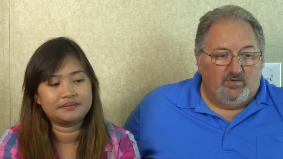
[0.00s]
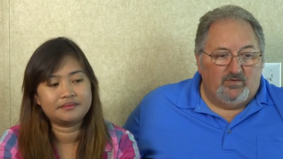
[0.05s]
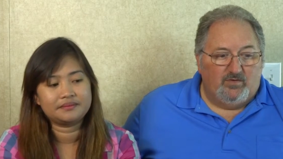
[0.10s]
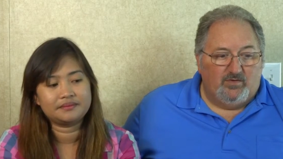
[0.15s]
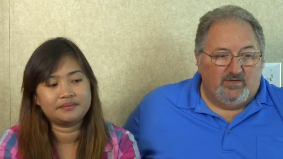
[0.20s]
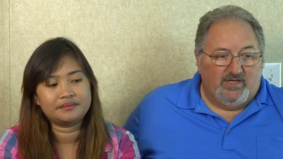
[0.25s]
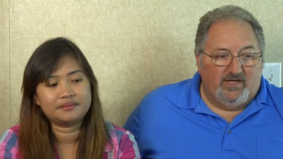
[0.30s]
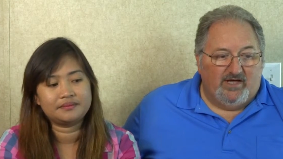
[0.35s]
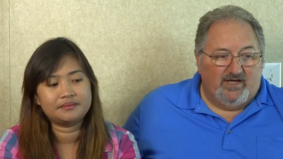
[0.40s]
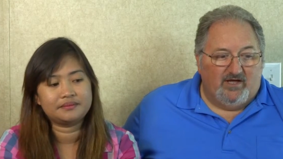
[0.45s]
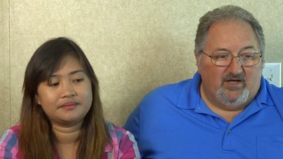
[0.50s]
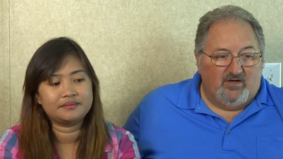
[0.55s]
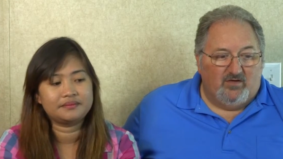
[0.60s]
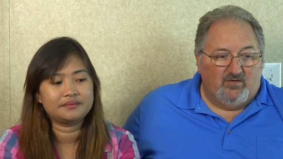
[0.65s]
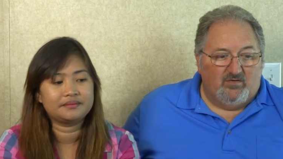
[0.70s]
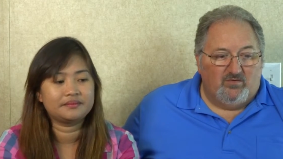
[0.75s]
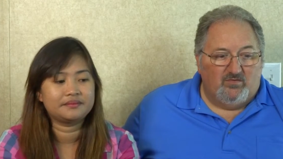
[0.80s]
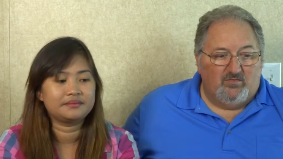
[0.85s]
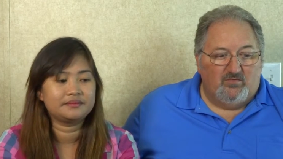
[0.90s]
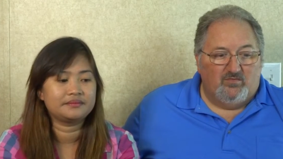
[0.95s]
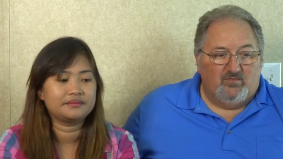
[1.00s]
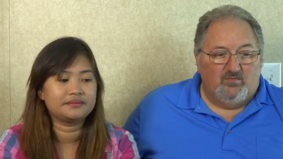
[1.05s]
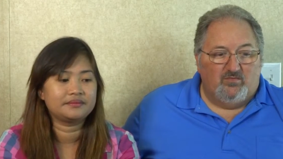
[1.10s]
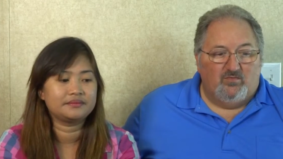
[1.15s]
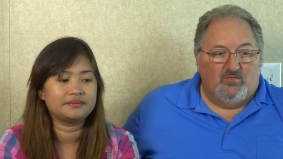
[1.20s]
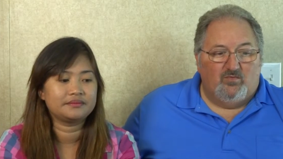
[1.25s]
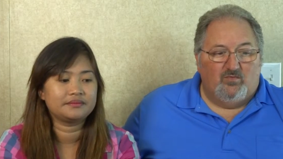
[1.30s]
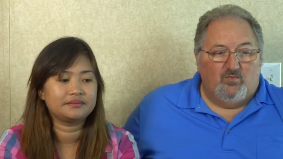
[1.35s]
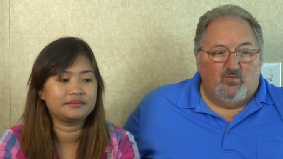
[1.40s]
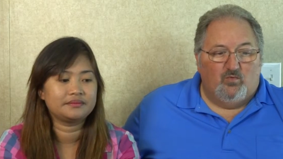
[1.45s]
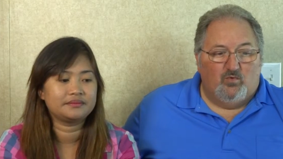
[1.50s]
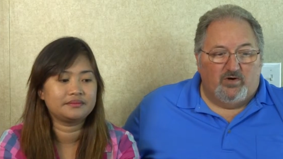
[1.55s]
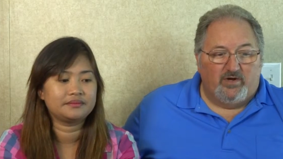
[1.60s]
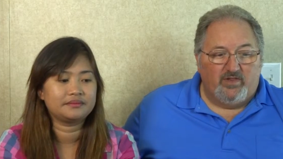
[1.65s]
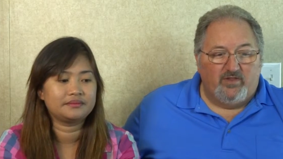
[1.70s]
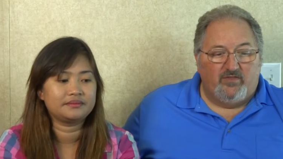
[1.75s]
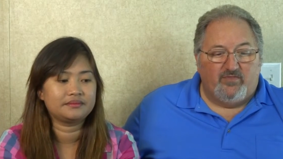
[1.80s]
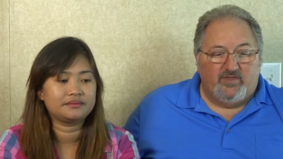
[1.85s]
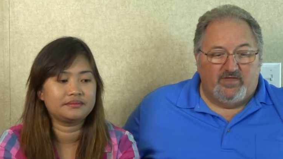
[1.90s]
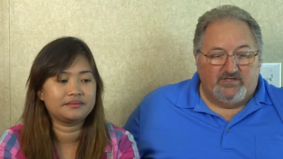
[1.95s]
Speaker 1: now,
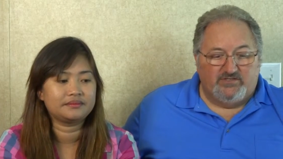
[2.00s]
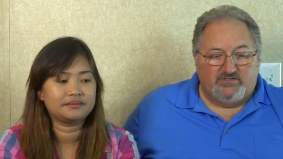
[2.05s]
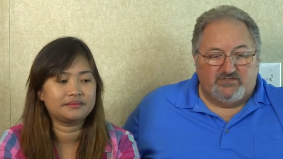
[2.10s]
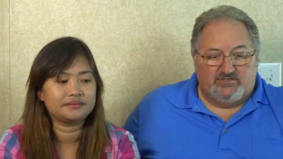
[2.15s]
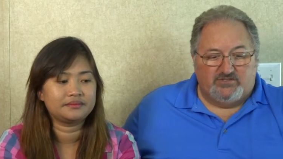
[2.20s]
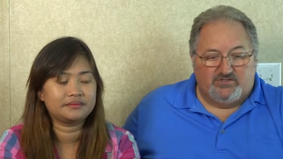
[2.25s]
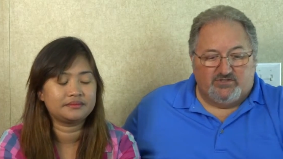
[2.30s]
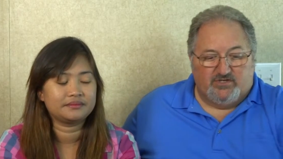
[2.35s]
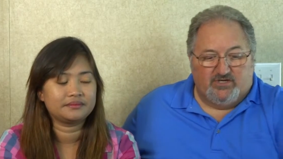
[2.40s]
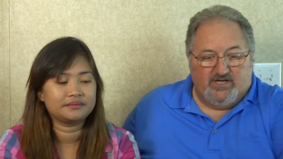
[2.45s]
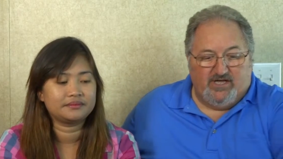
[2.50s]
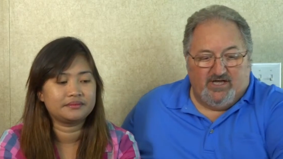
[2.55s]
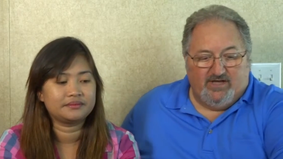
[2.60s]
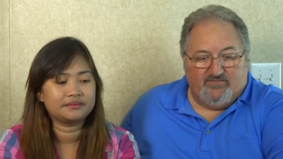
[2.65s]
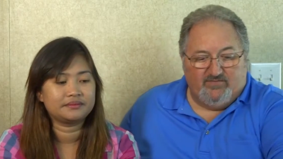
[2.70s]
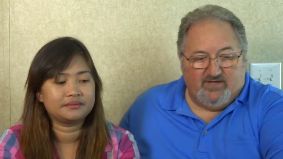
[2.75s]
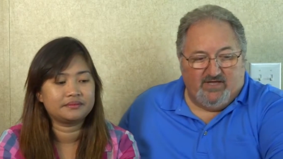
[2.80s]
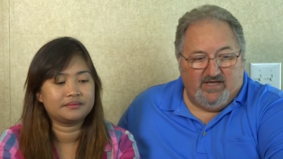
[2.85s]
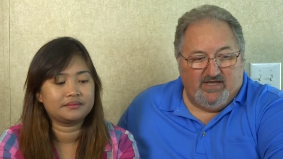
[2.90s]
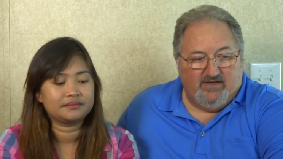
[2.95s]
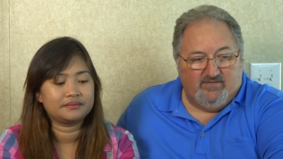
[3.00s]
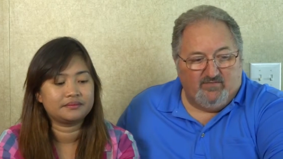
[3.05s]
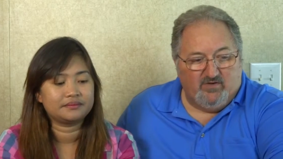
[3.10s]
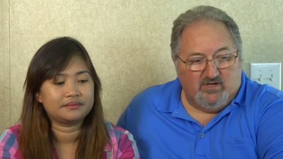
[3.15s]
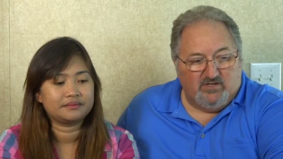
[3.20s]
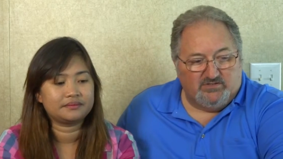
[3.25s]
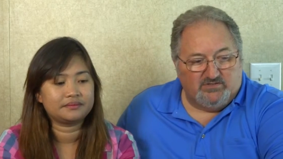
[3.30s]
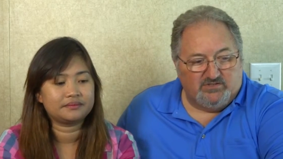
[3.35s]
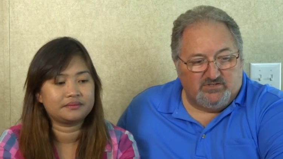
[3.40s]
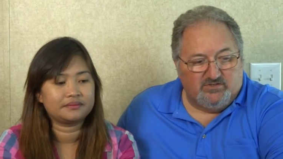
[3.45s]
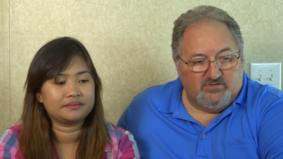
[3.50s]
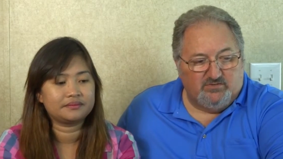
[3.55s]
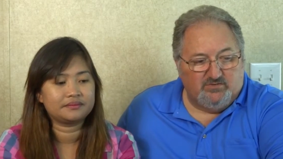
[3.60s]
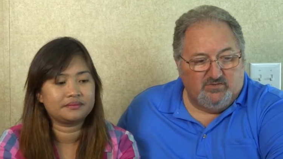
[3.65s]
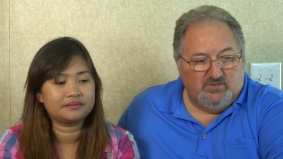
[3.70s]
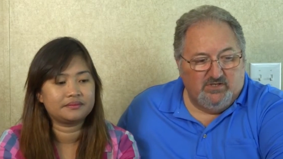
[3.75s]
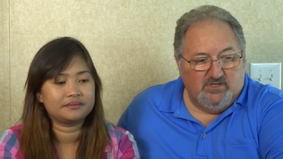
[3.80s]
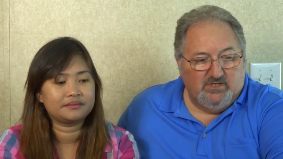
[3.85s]
one of the things that you're going to have to have also,